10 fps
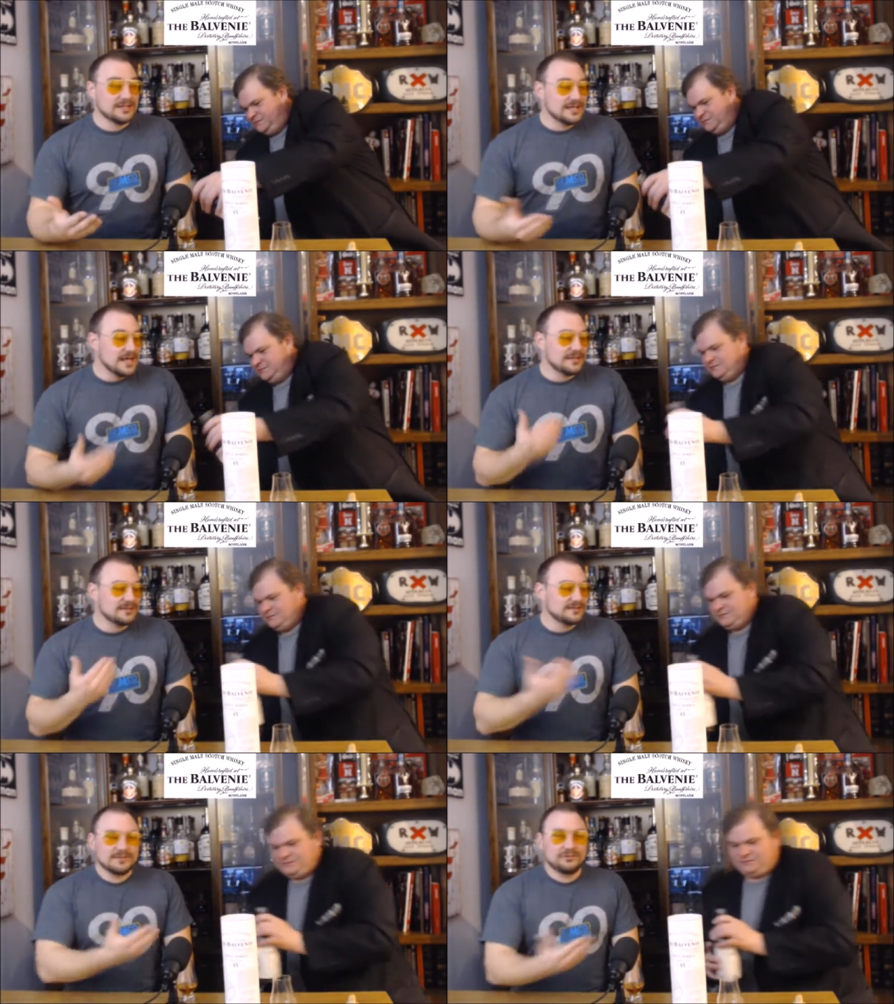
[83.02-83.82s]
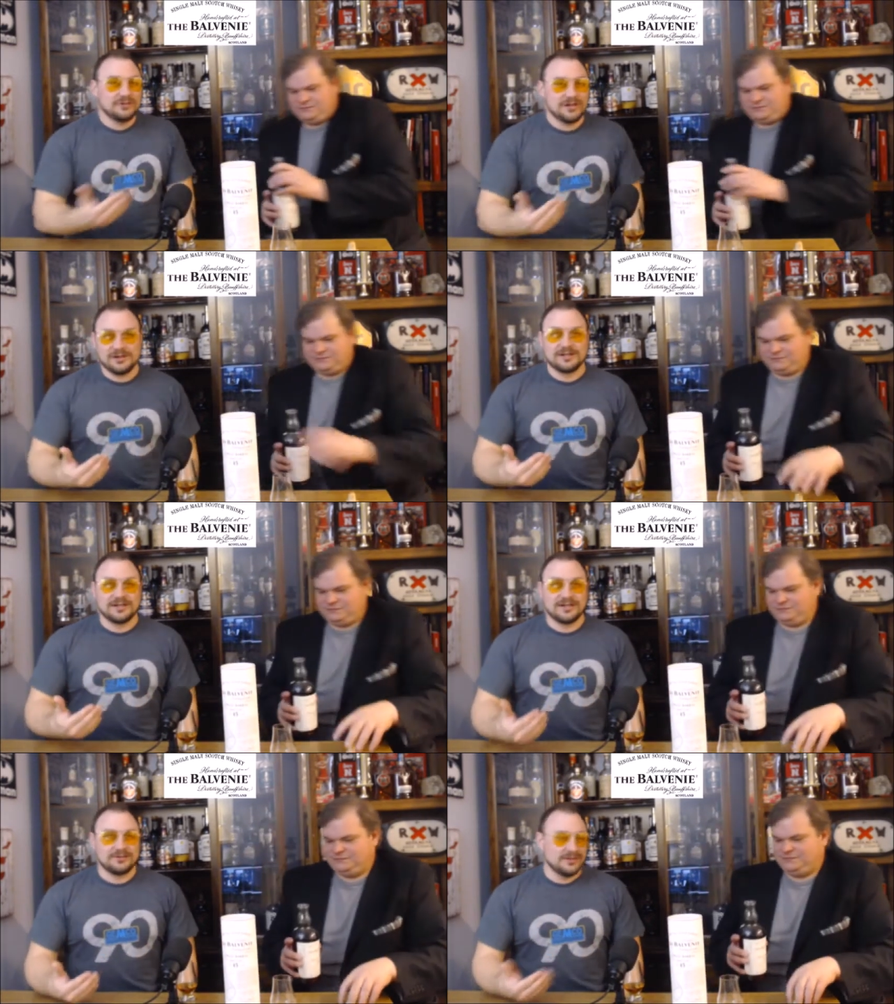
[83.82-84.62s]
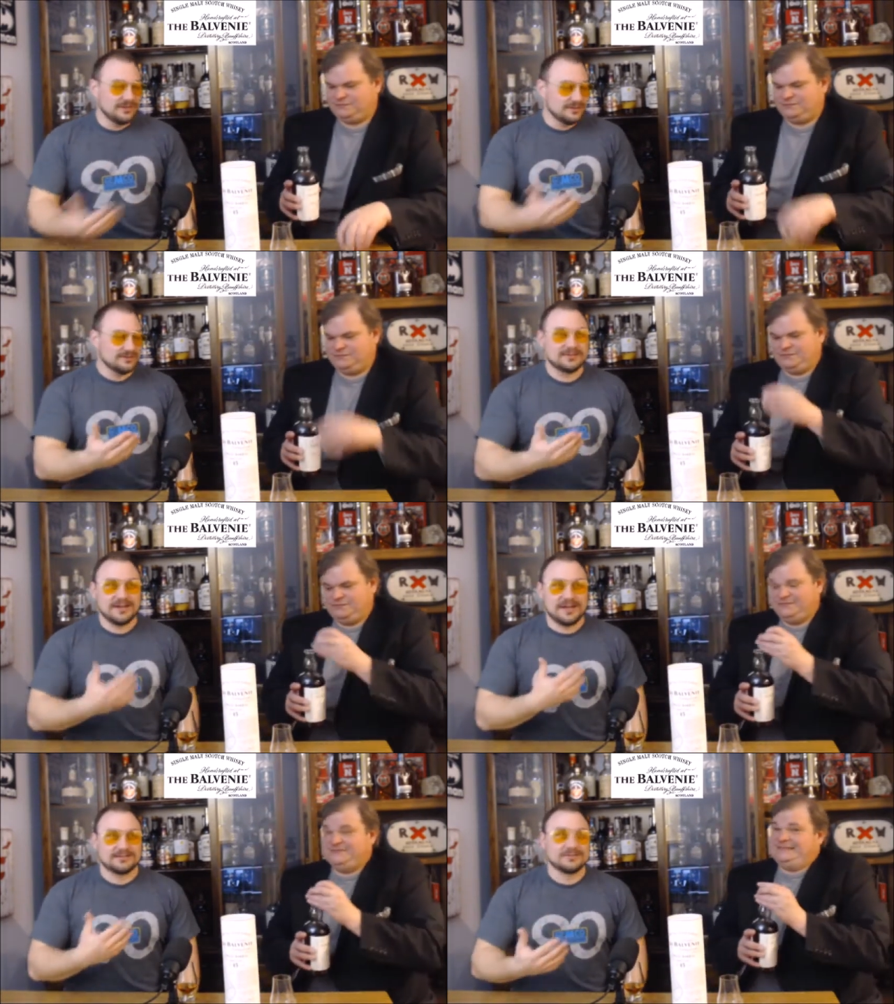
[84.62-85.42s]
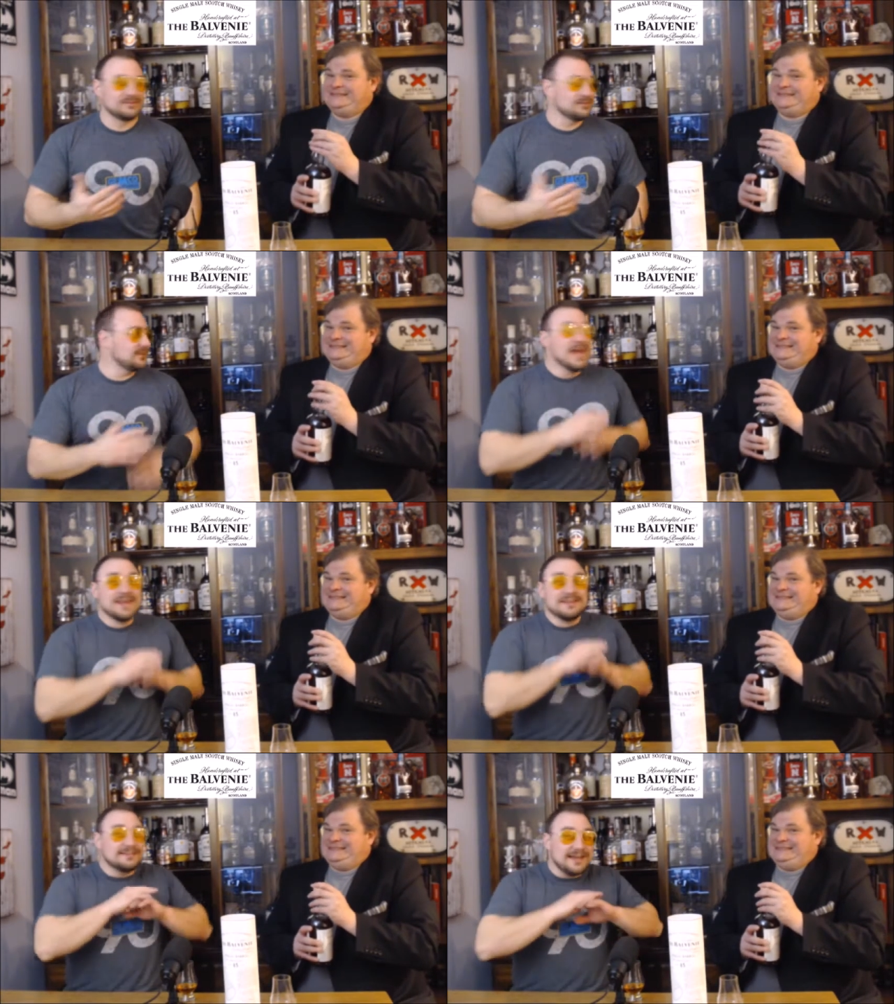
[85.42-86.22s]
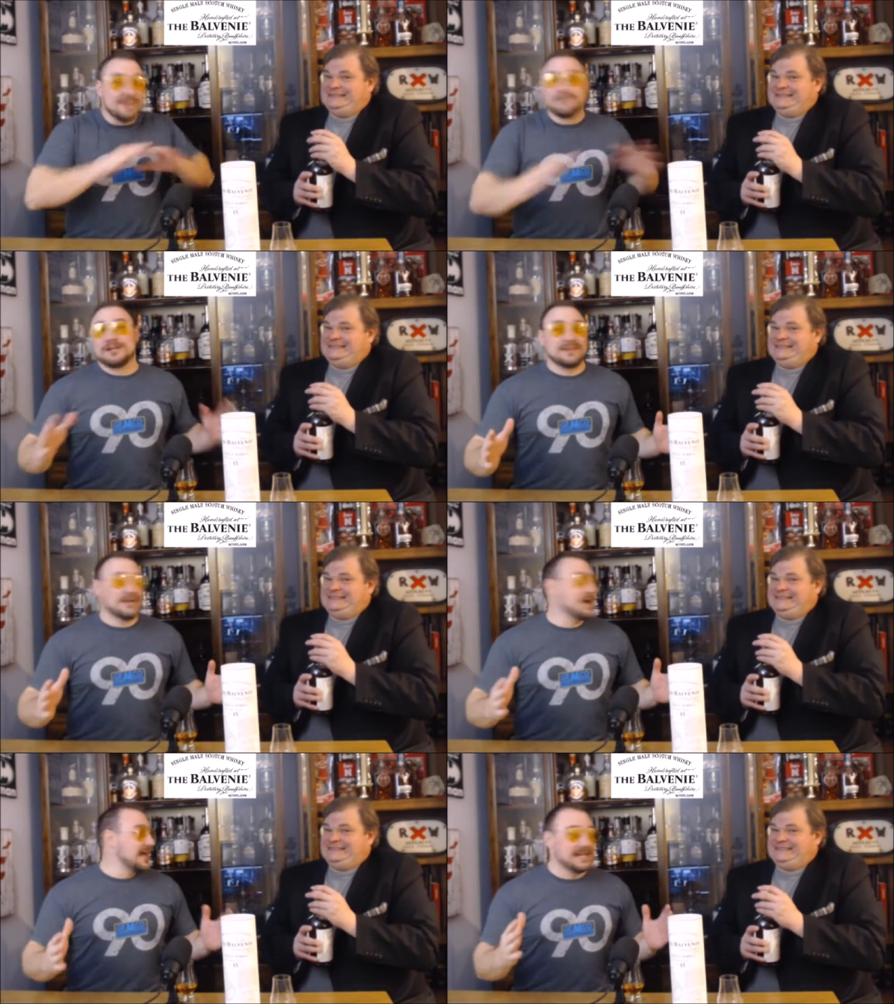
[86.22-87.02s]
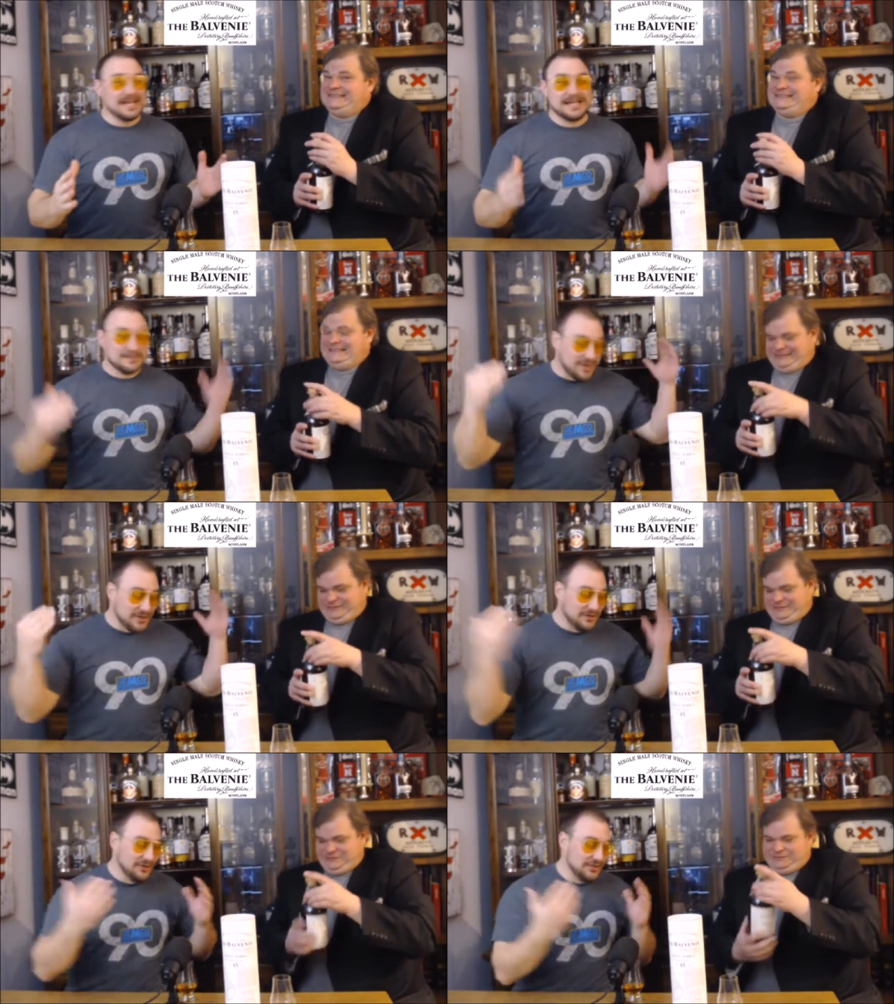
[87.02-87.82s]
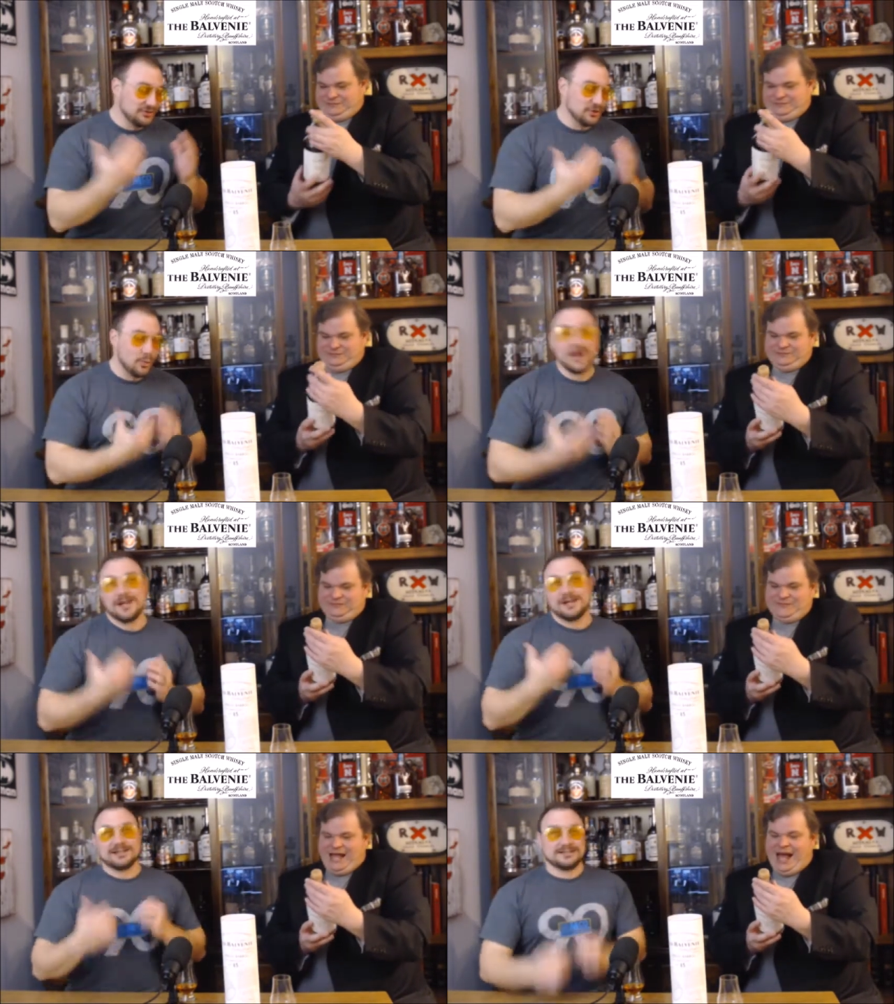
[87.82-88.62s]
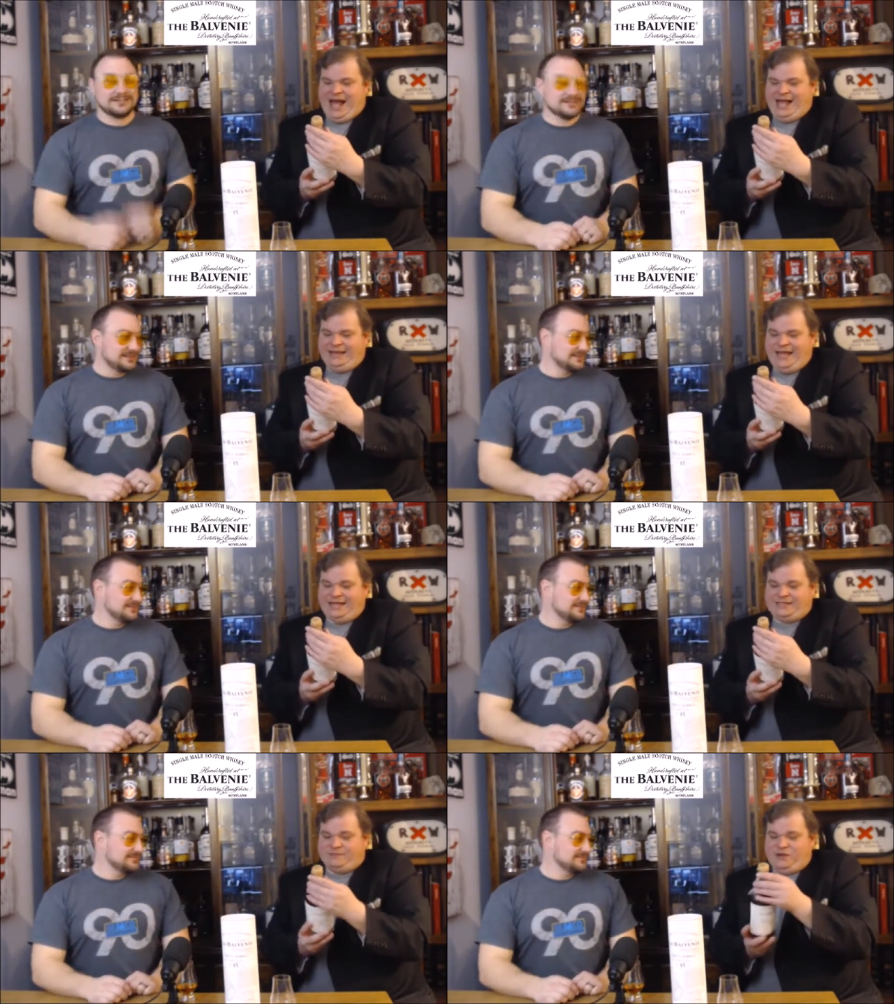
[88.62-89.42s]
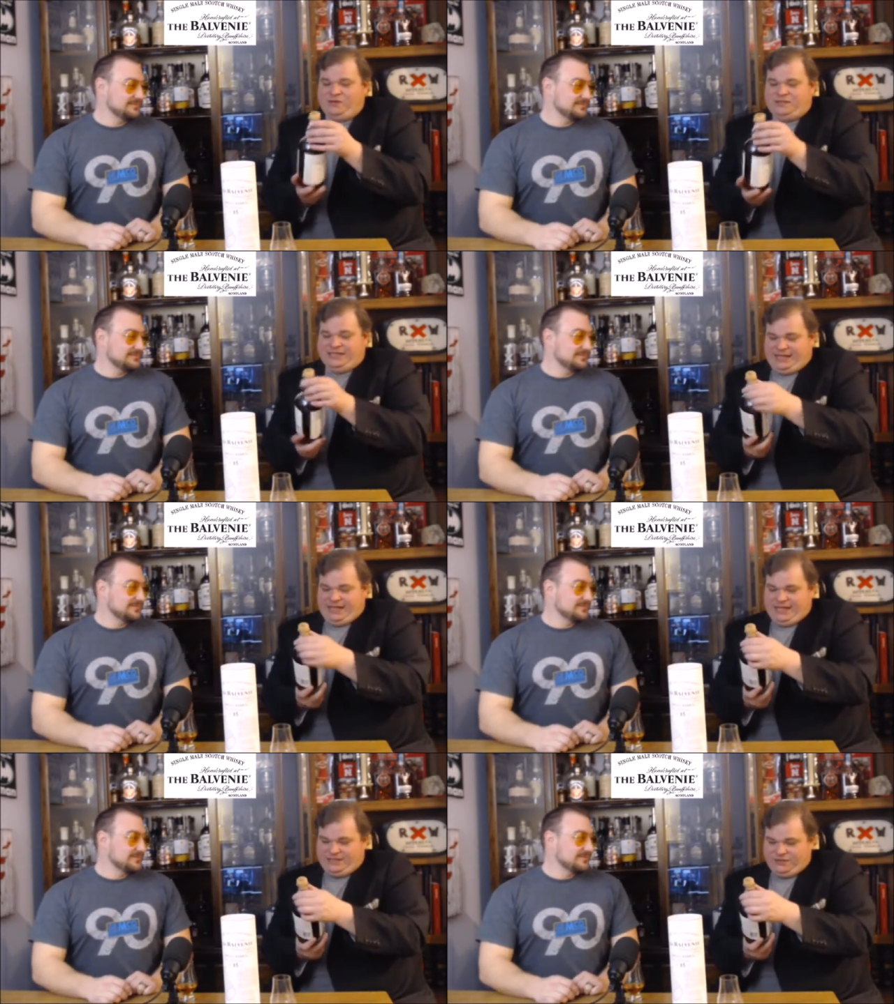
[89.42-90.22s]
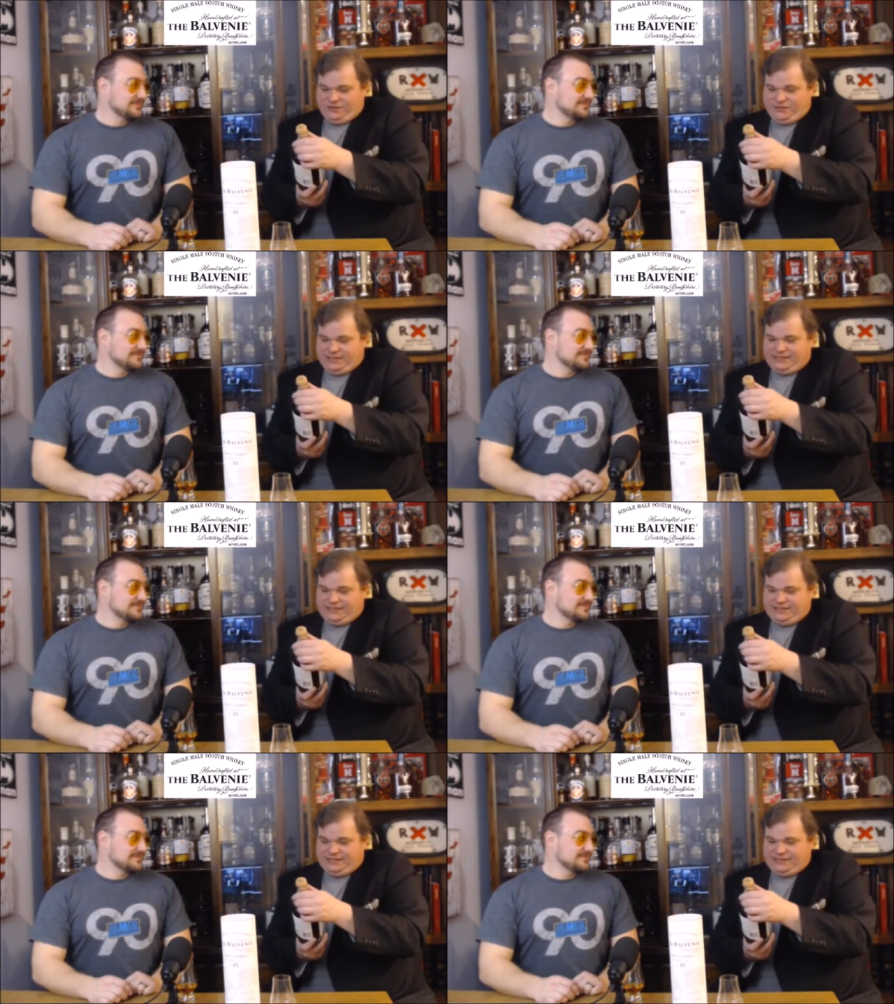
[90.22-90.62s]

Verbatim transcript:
Speaker 1: and this is a sherry cask, and it's a scotch. This is this is everything I like bundled into one.
Speaker 2: I liked most of the things you just